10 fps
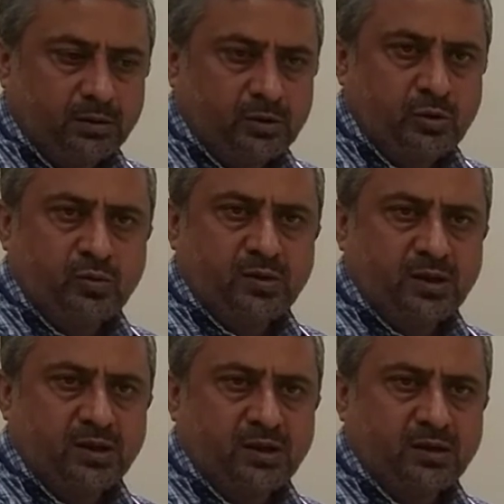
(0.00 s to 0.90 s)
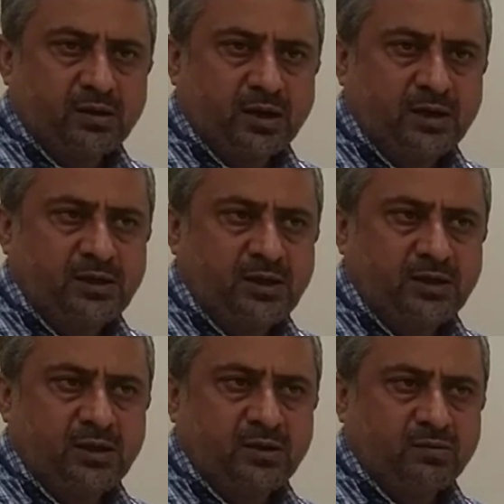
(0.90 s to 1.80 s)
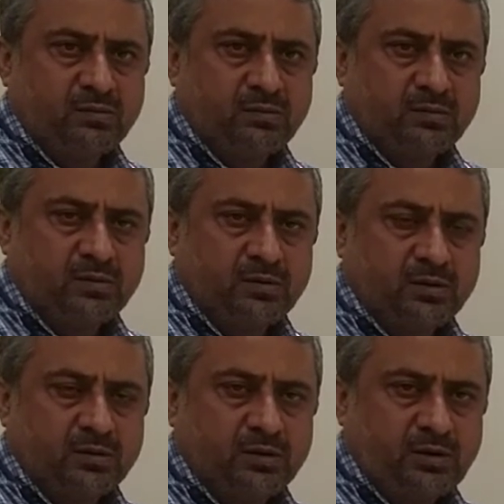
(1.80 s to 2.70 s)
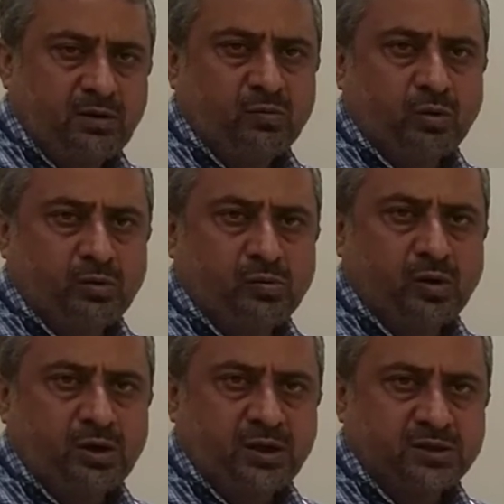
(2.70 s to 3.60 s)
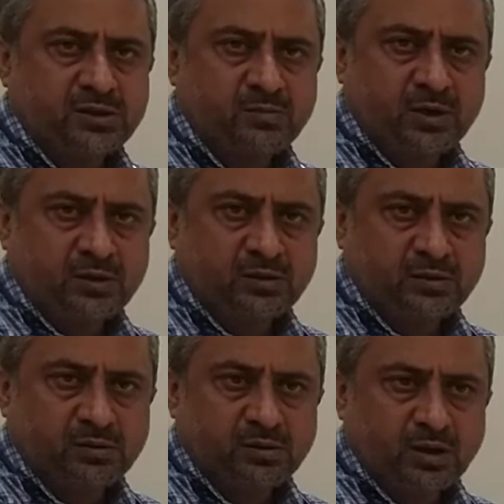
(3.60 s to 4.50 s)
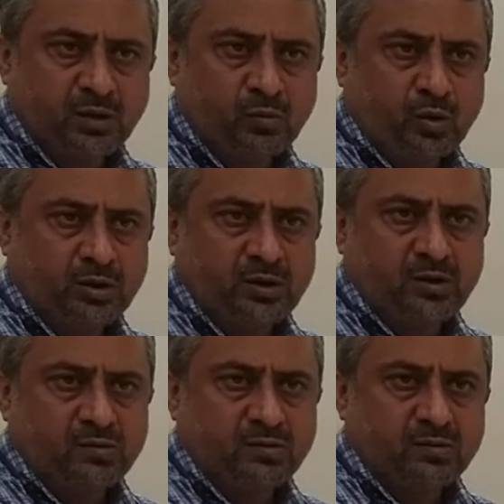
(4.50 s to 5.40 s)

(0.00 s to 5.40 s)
Do you say that I need this is what you call it as demand? I want this